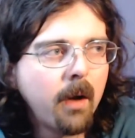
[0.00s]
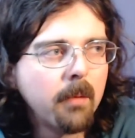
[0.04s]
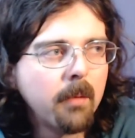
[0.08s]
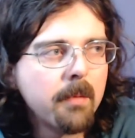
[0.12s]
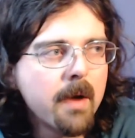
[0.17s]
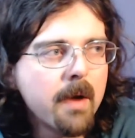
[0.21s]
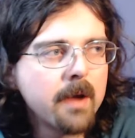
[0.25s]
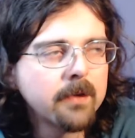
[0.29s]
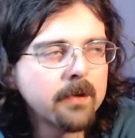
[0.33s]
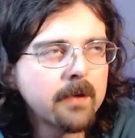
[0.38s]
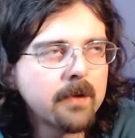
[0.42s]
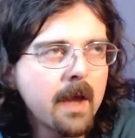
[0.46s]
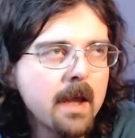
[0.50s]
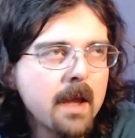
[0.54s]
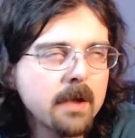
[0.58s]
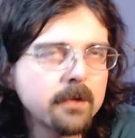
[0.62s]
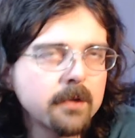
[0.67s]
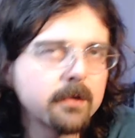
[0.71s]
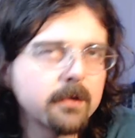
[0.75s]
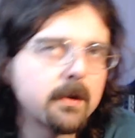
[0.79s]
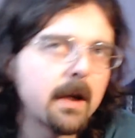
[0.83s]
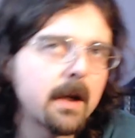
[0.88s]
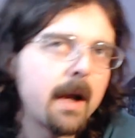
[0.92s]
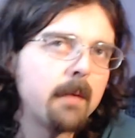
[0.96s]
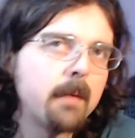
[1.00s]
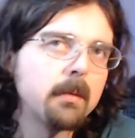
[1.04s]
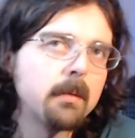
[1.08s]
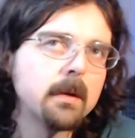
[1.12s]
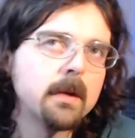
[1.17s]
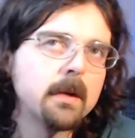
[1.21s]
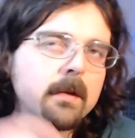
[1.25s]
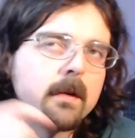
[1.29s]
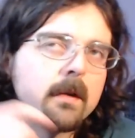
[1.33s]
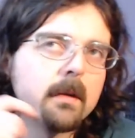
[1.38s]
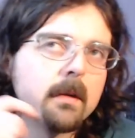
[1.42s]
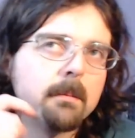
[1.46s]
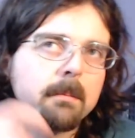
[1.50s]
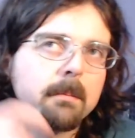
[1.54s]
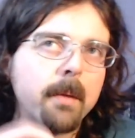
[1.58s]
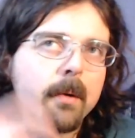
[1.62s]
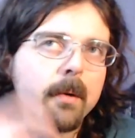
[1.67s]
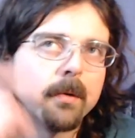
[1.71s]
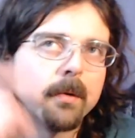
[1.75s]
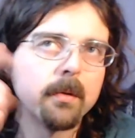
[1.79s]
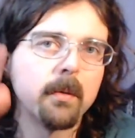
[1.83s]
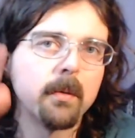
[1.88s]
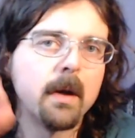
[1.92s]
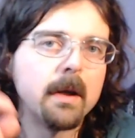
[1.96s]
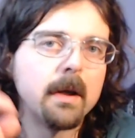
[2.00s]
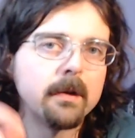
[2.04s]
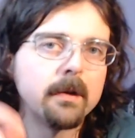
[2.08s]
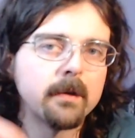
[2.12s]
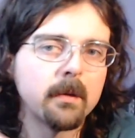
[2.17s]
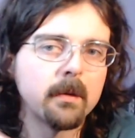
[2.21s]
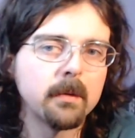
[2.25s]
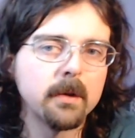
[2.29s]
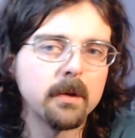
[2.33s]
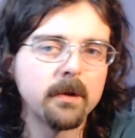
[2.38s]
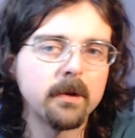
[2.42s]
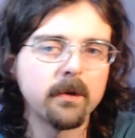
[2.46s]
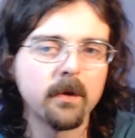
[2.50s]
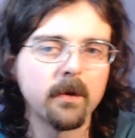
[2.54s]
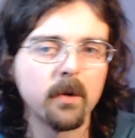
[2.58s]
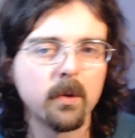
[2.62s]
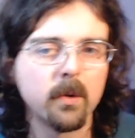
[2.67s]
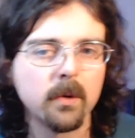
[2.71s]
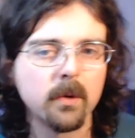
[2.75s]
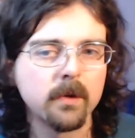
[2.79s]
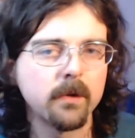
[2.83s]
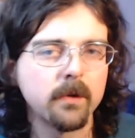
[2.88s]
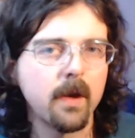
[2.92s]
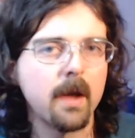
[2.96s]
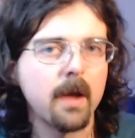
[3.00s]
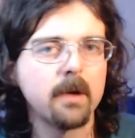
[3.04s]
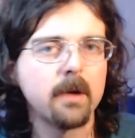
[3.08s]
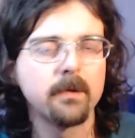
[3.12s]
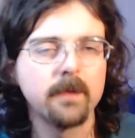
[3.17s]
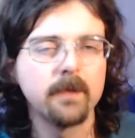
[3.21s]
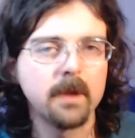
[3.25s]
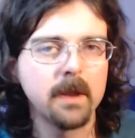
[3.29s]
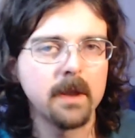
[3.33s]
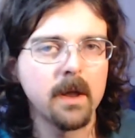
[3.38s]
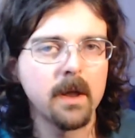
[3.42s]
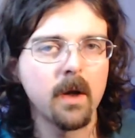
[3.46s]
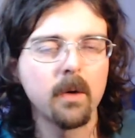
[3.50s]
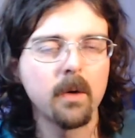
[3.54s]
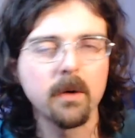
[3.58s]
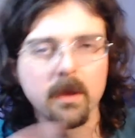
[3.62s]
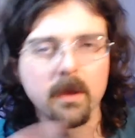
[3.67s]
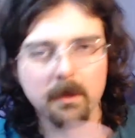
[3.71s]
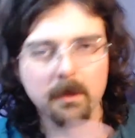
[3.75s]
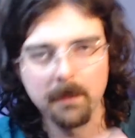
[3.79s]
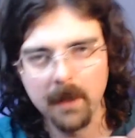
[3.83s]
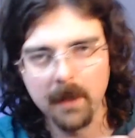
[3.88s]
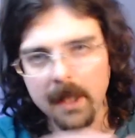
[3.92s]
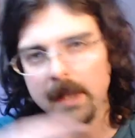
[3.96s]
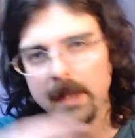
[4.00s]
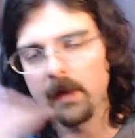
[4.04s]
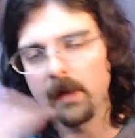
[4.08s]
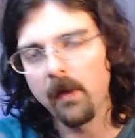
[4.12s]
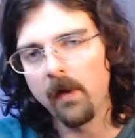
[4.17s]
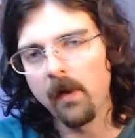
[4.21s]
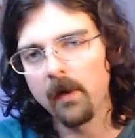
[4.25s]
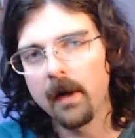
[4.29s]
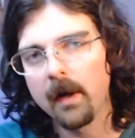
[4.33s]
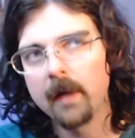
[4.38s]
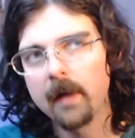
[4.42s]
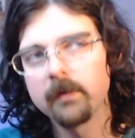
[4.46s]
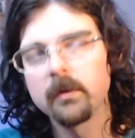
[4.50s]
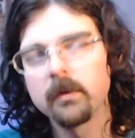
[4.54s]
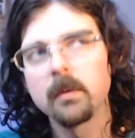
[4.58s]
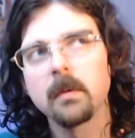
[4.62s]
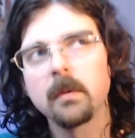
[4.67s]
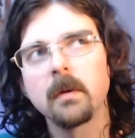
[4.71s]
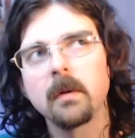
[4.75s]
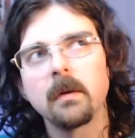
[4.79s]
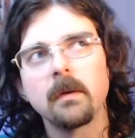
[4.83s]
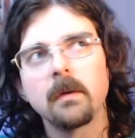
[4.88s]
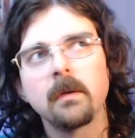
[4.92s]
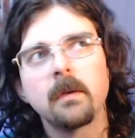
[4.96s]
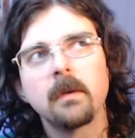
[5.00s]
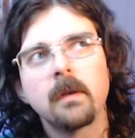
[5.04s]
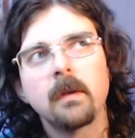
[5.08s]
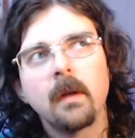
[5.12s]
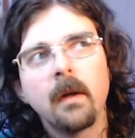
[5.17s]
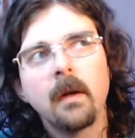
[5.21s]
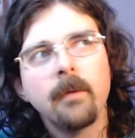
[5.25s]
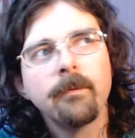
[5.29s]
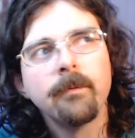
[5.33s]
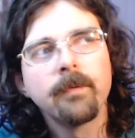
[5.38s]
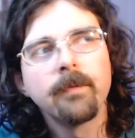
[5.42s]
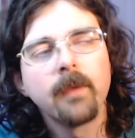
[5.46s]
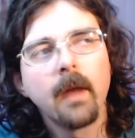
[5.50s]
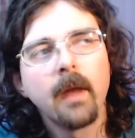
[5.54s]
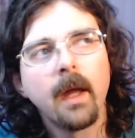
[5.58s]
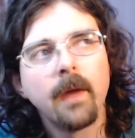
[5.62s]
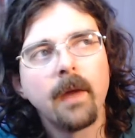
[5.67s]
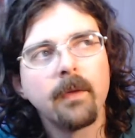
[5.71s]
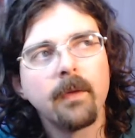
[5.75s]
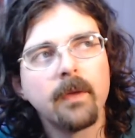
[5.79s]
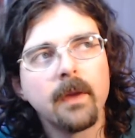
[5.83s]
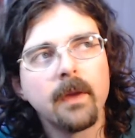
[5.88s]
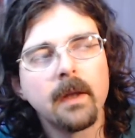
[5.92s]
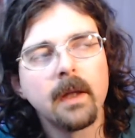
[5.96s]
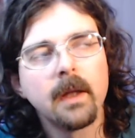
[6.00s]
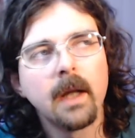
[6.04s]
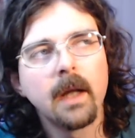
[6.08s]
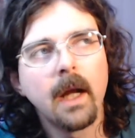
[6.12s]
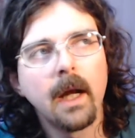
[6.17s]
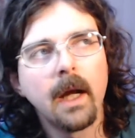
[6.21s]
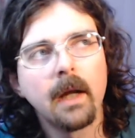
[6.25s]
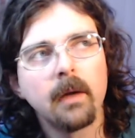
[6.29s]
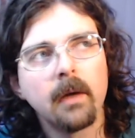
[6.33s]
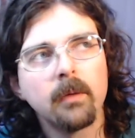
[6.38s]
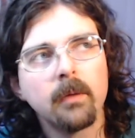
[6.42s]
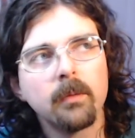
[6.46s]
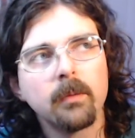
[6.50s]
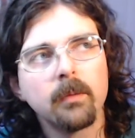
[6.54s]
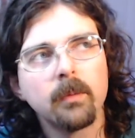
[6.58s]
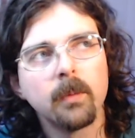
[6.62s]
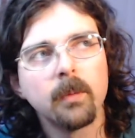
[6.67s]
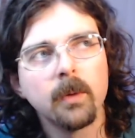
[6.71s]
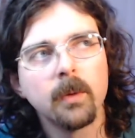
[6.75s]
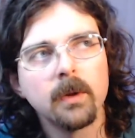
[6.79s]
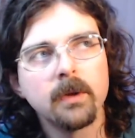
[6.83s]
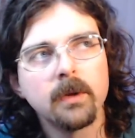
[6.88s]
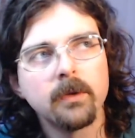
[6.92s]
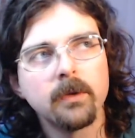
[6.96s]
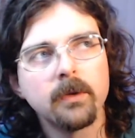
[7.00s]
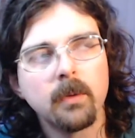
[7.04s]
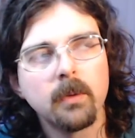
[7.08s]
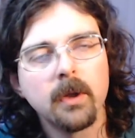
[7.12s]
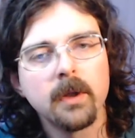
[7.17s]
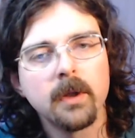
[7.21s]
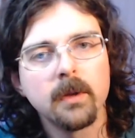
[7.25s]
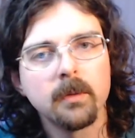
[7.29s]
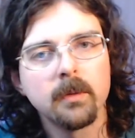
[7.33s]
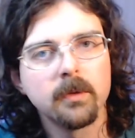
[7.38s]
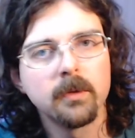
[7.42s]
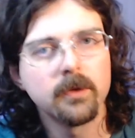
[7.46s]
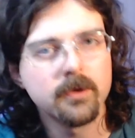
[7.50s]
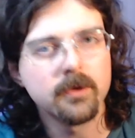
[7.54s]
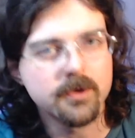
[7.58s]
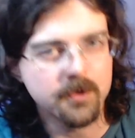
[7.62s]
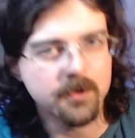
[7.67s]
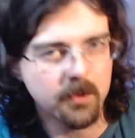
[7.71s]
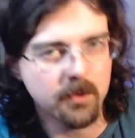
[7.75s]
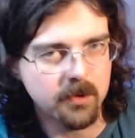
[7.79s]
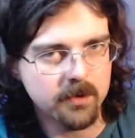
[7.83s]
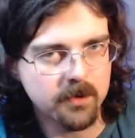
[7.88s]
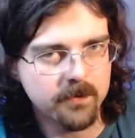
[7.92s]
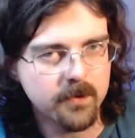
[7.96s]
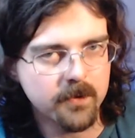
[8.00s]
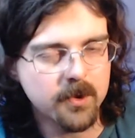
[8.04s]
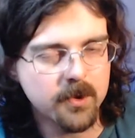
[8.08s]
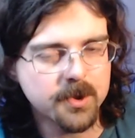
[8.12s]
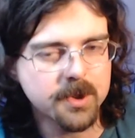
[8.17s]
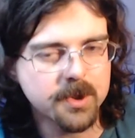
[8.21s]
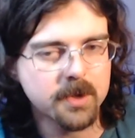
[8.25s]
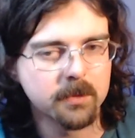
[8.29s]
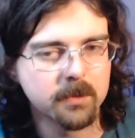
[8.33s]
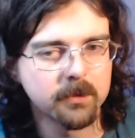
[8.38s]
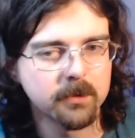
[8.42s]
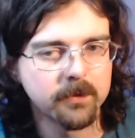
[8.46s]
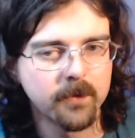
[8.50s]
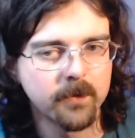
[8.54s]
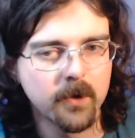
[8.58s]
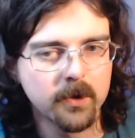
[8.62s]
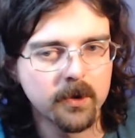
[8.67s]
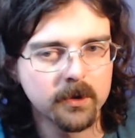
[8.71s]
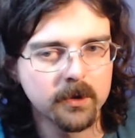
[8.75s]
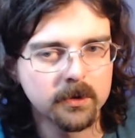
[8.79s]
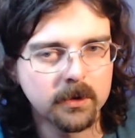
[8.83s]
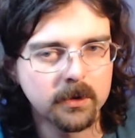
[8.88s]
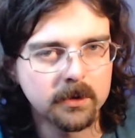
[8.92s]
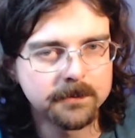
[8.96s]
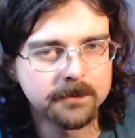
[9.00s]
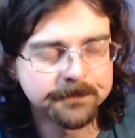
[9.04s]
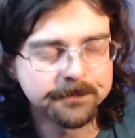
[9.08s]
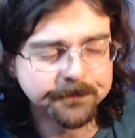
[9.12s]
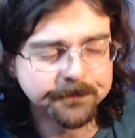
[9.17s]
It's kind of interesting. I released it both ways. I released the horizontal video with the play along afterwards, and then I released one that was a shorter version that was vertical.